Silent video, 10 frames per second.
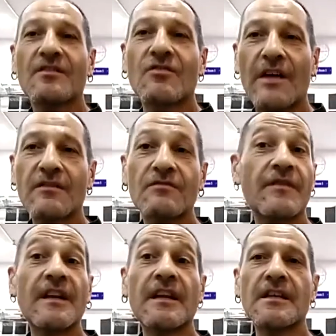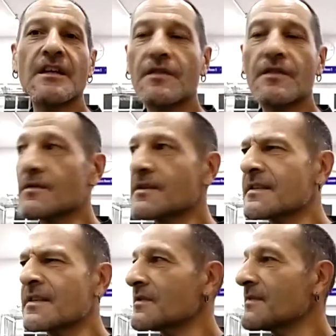great feeling. You know, there was there
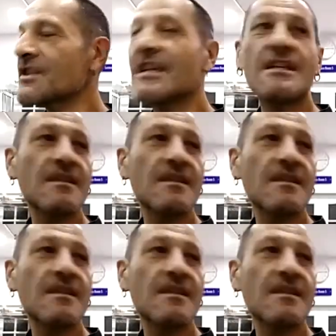was machines. No,